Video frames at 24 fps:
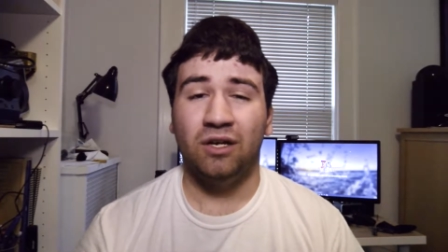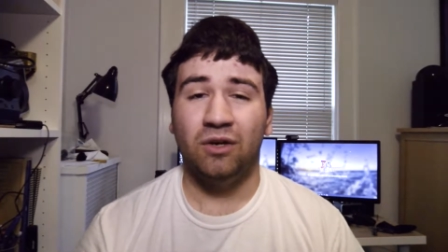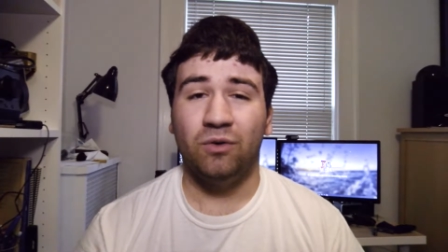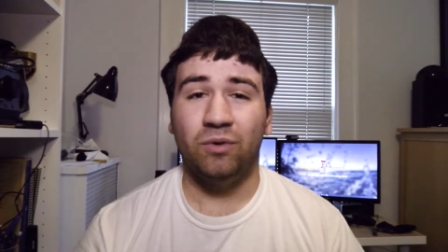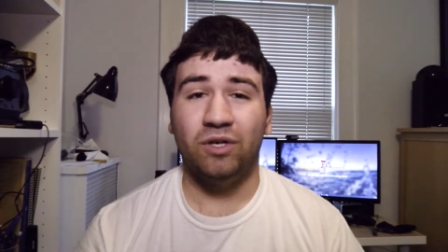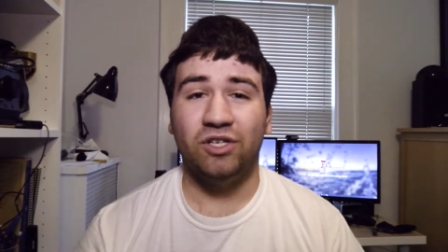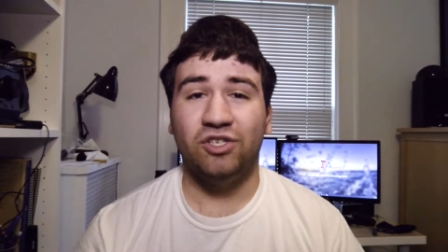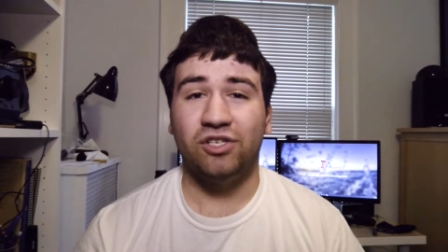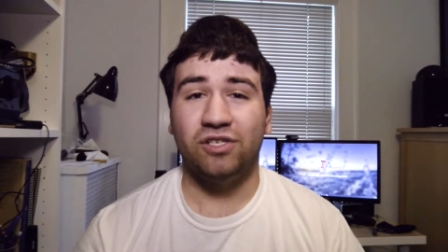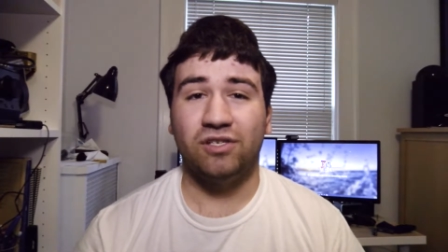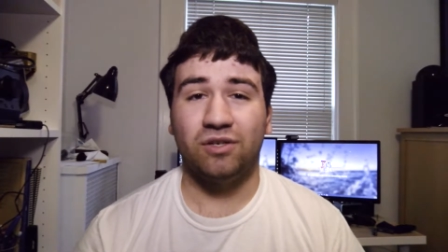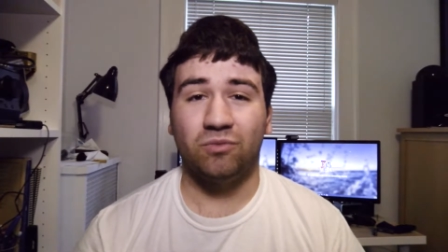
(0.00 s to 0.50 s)

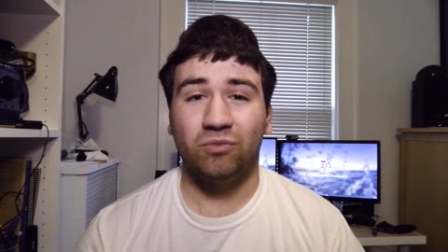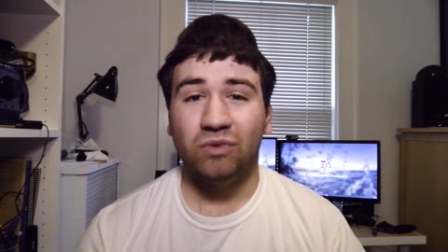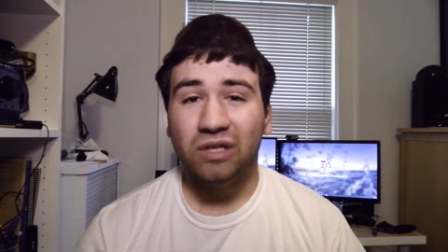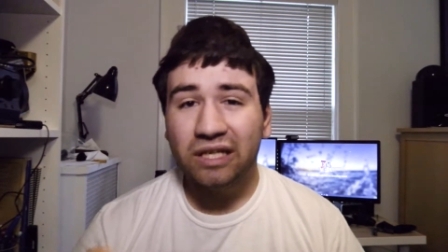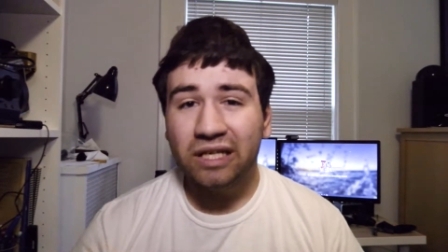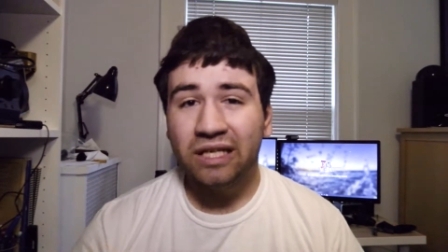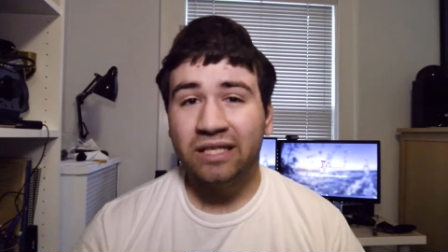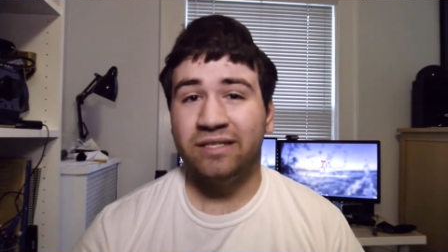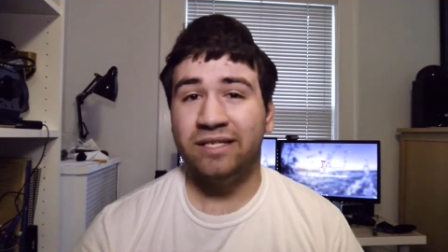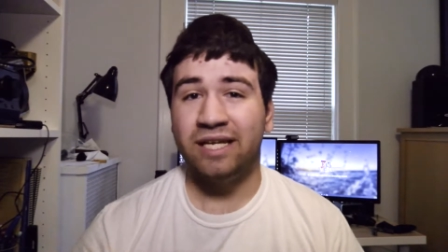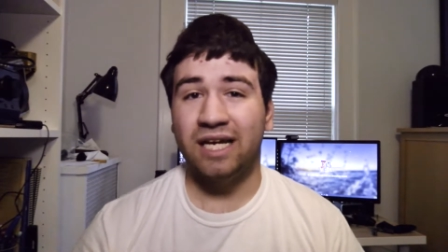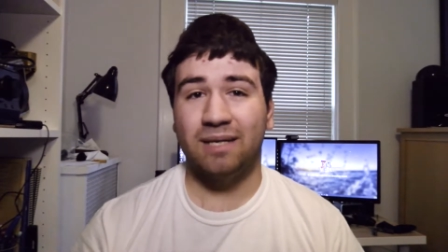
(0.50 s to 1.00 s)
which is a
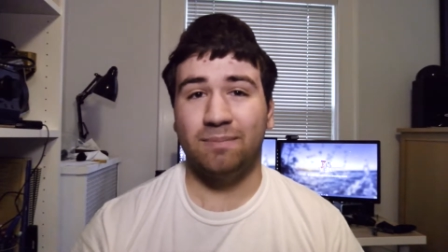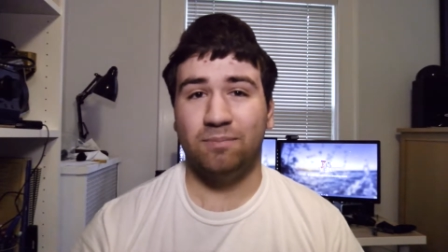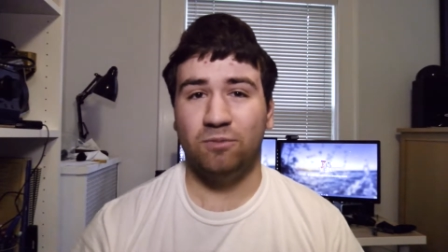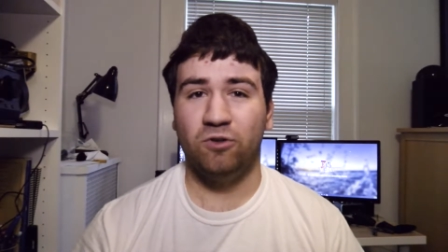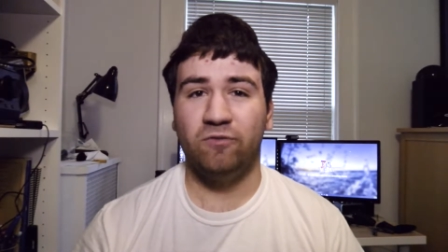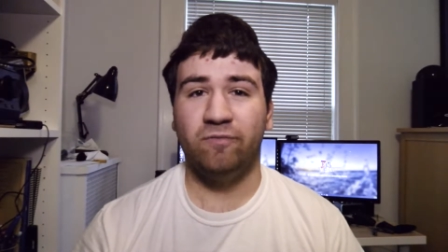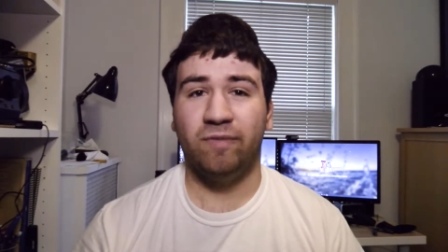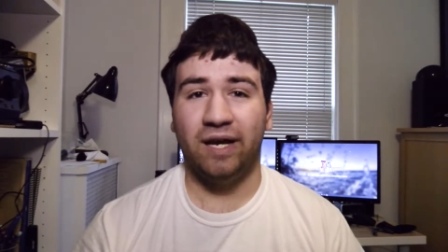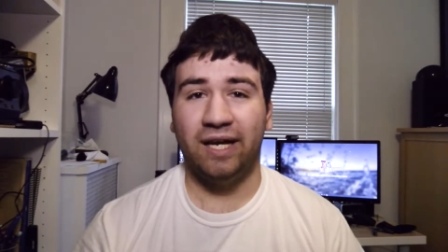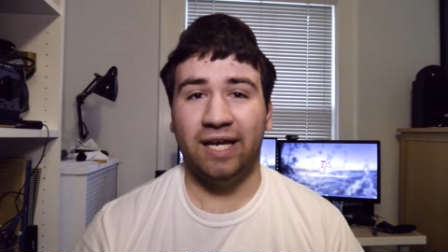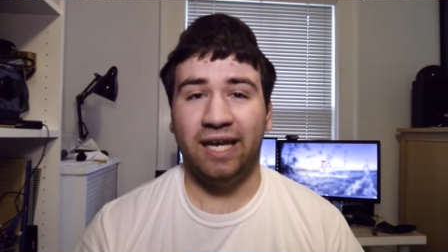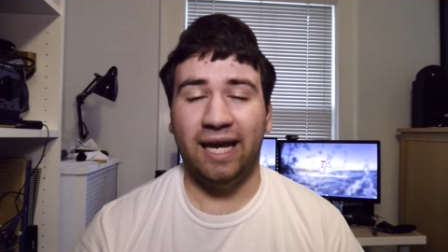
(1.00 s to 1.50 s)
really dick
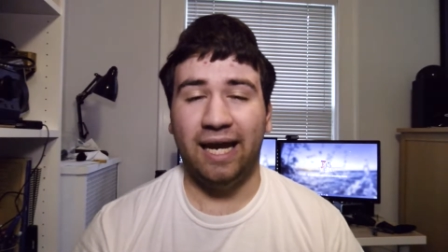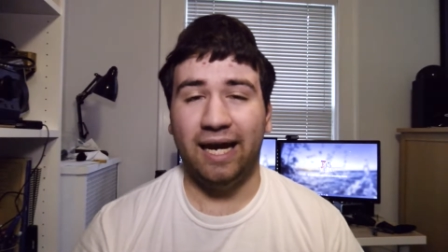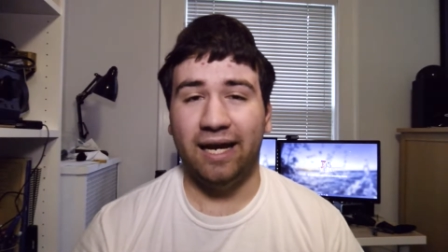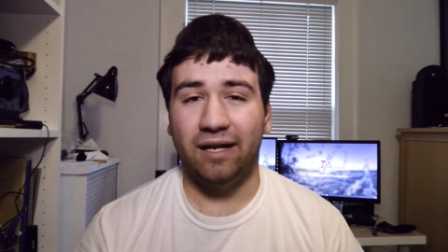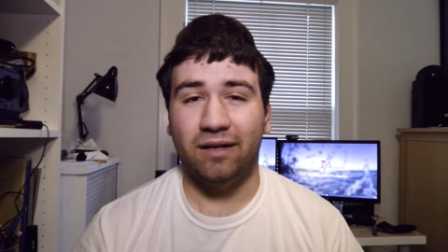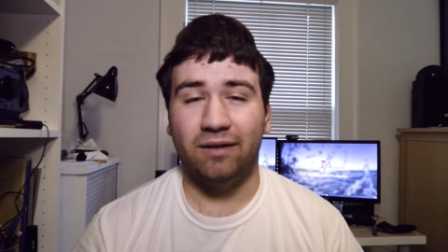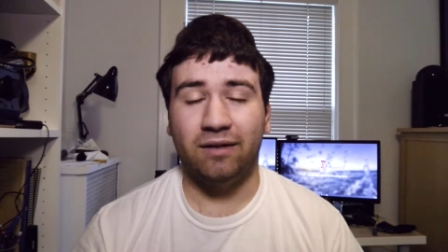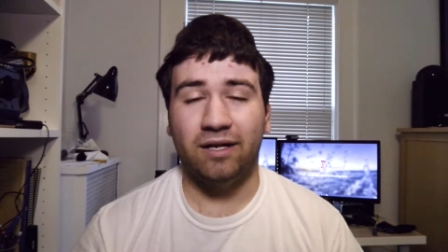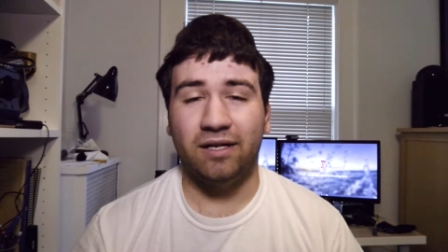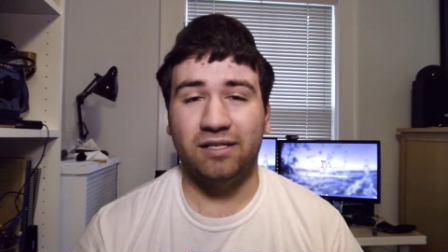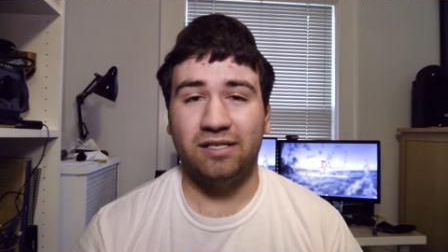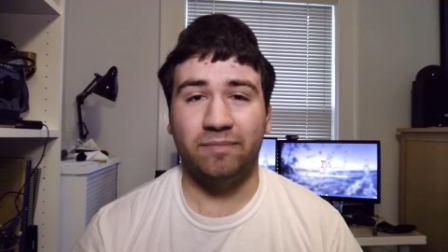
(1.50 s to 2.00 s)
move by
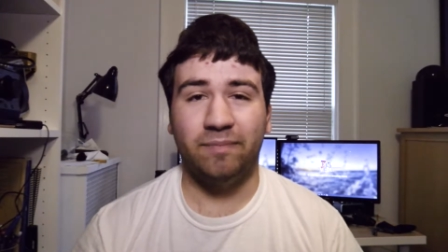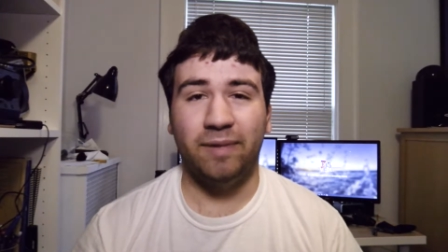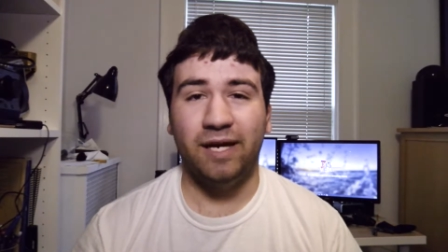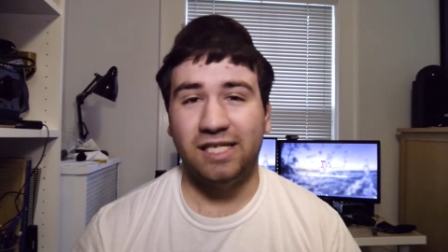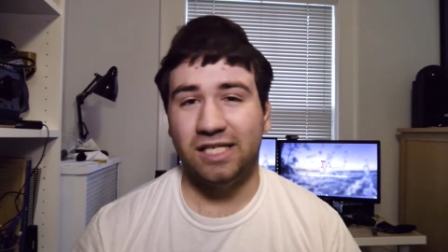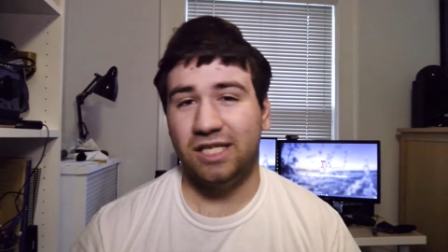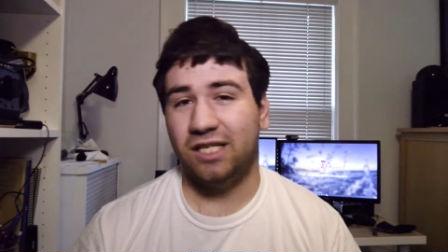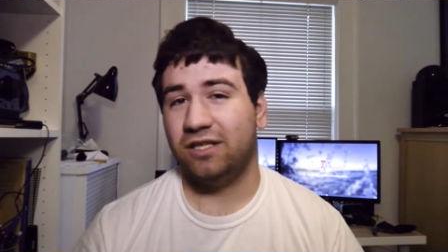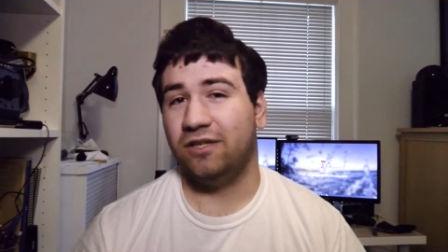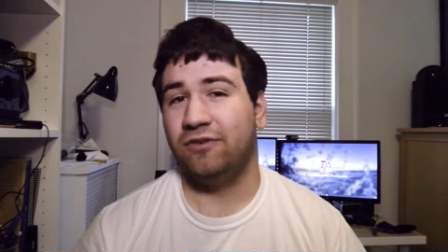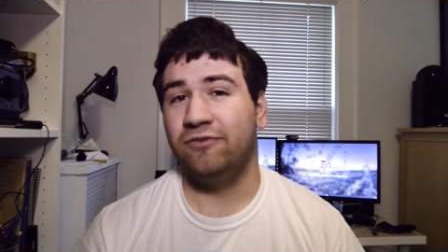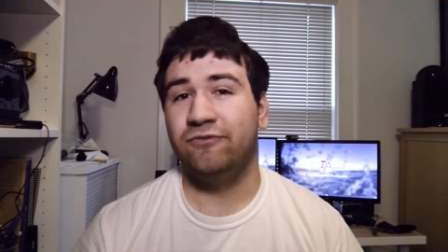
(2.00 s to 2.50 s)
Canon because it
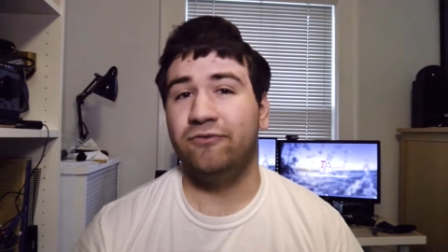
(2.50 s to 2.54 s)
basically